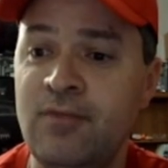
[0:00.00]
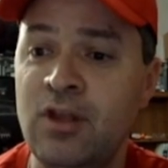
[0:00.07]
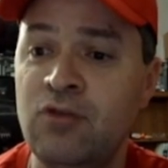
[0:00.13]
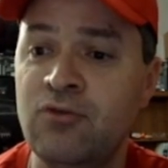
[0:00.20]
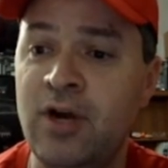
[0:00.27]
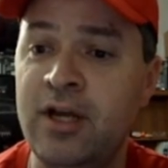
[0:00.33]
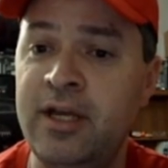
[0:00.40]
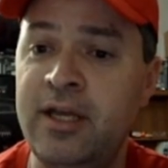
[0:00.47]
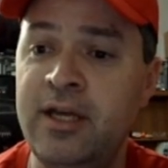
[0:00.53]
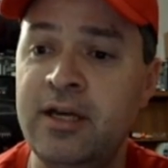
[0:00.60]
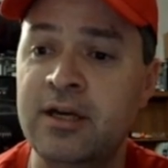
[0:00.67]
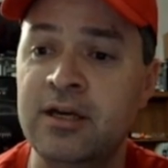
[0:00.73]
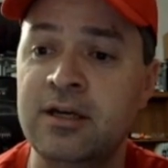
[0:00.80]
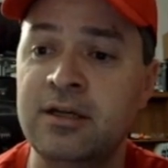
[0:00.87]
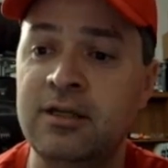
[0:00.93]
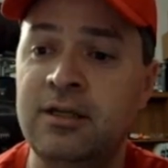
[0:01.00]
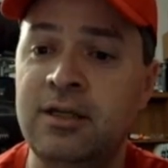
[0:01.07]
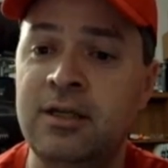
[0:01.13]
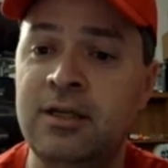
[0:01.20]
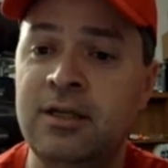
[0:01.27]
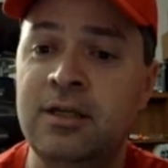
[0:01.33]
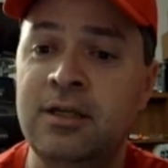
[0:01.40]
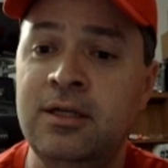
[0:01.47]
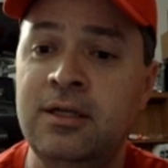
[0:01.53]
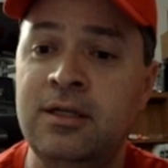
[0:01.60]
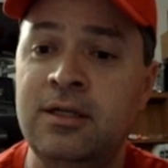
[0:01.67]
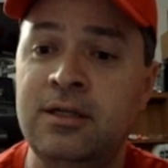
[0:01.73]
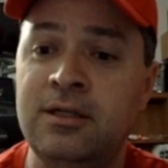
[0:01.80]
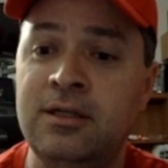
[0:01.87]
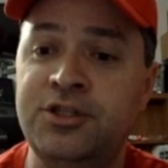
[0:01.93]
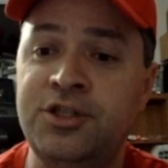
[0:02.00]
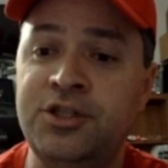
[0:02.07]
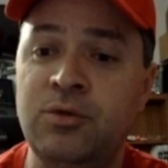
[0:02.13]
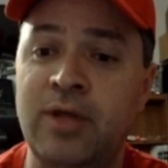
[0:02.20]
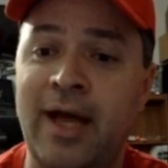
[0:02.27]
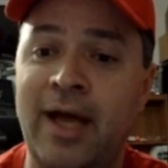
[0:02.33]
right here, she will